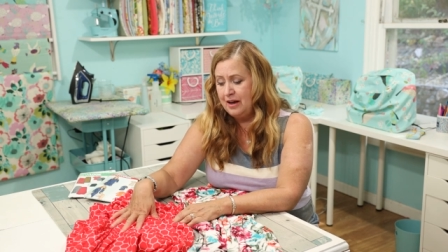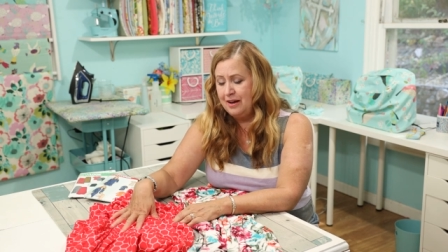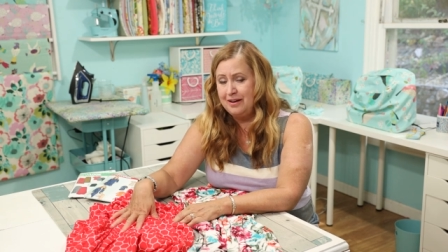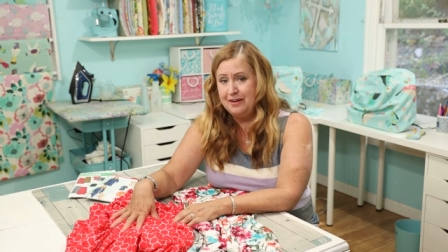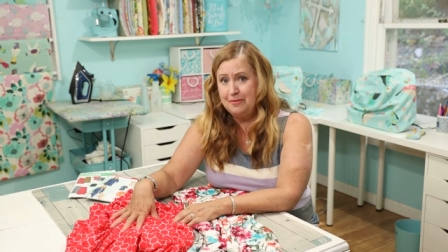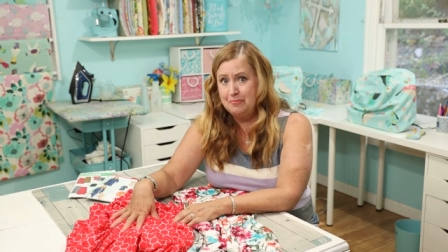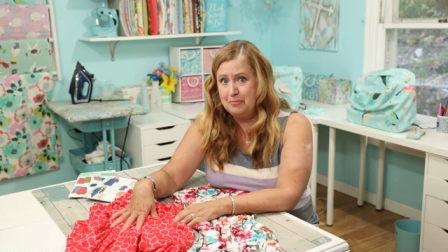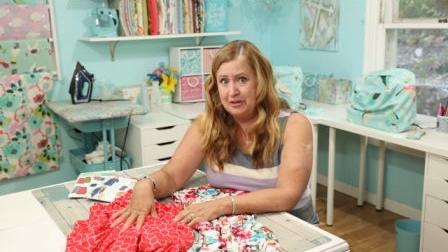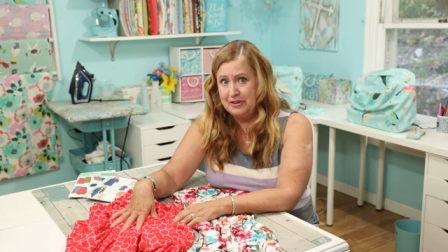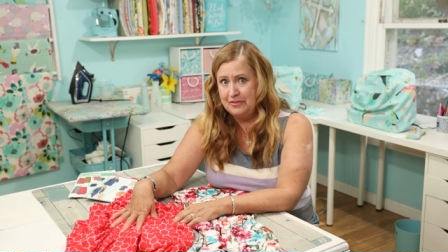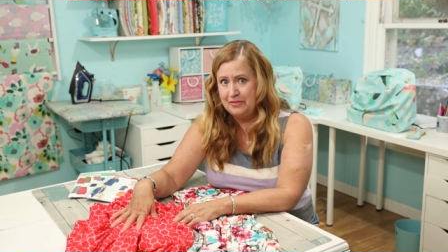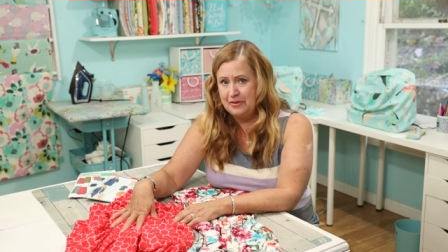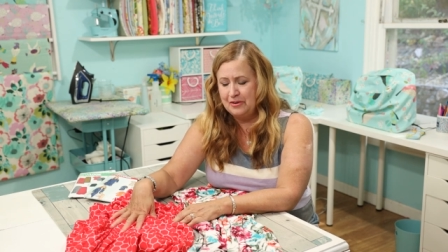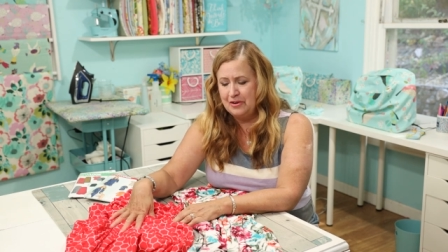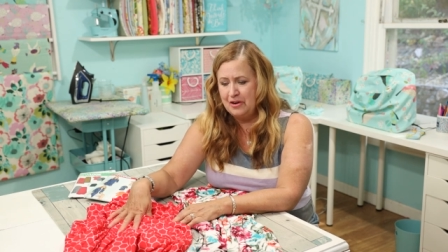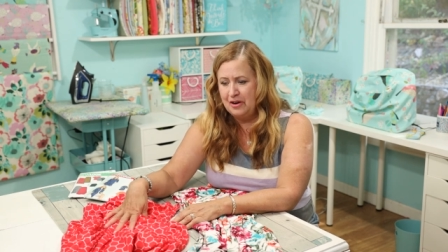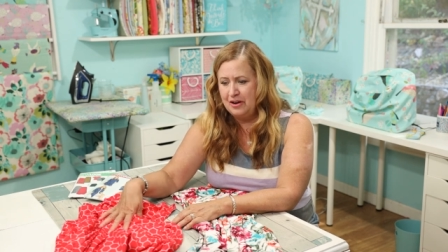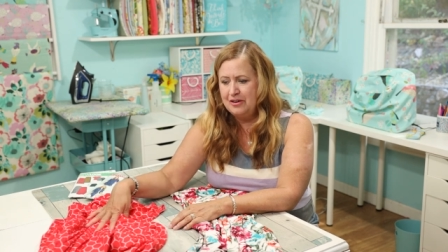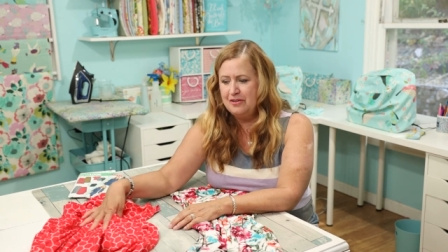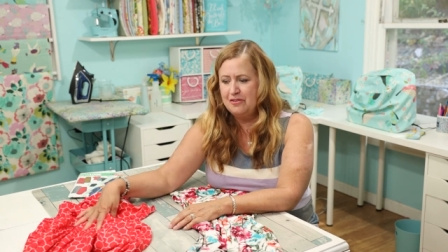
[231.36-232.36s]
uh, believe it
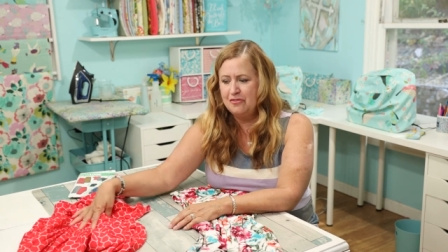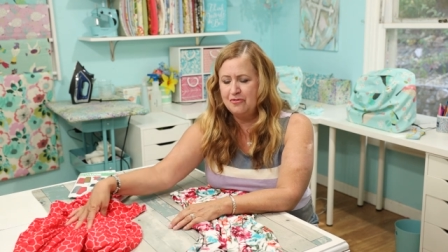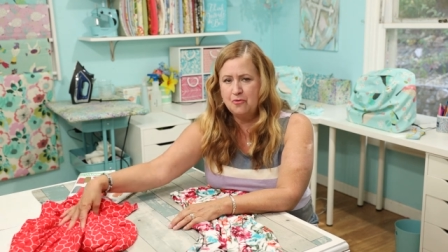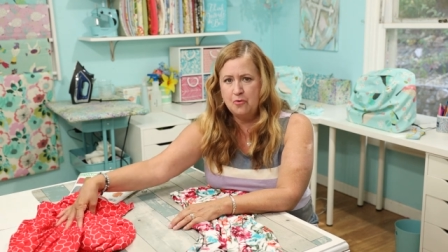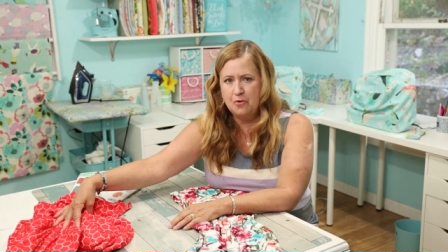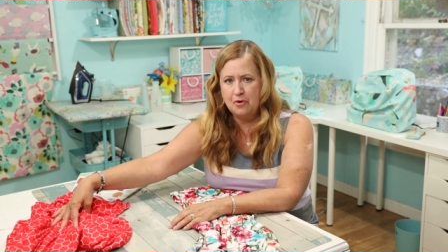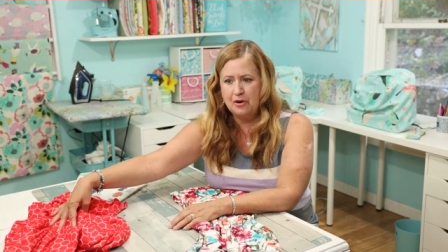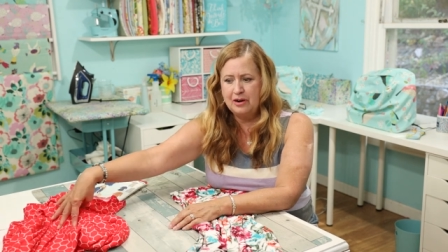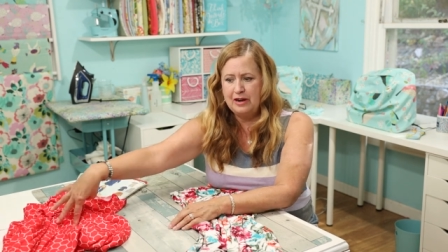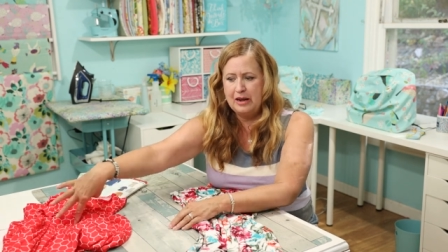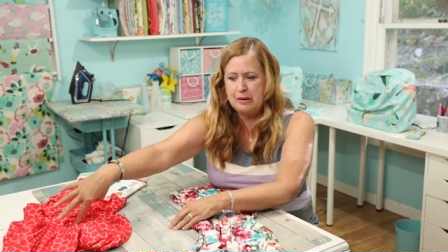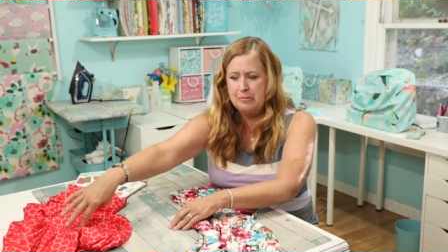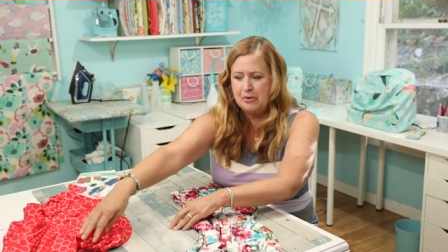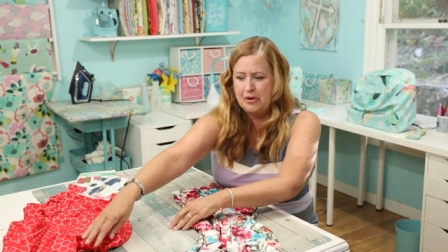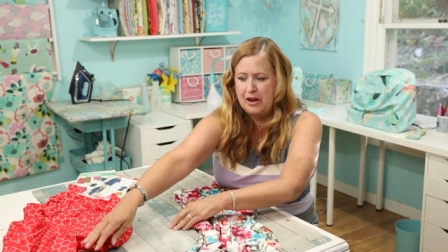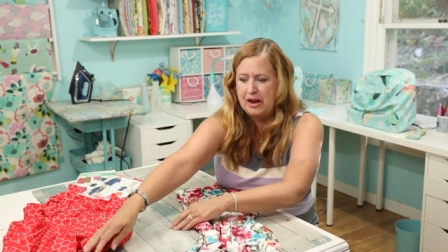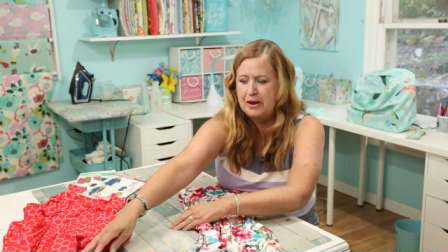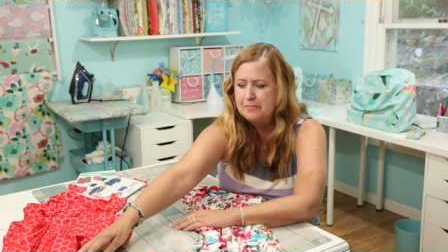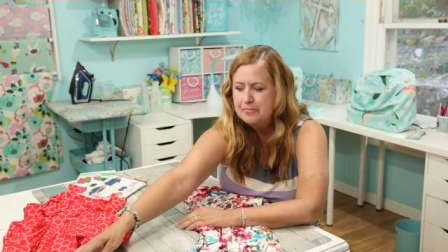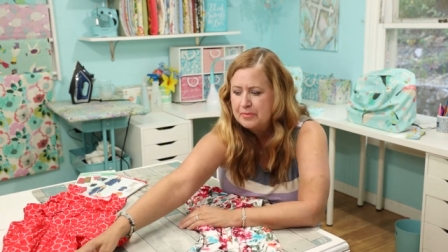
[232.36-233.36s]
or not, for
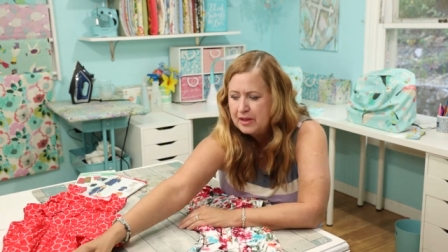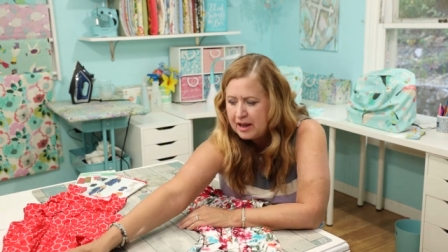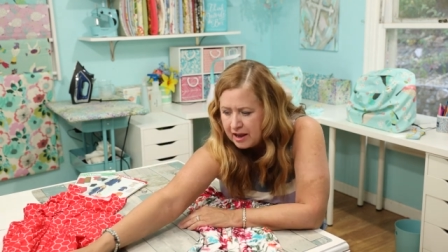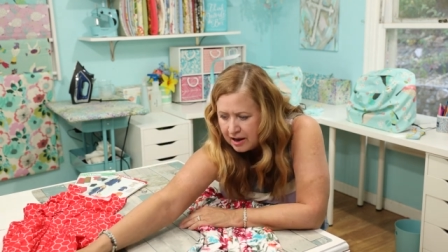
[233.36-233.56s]
Labor Day.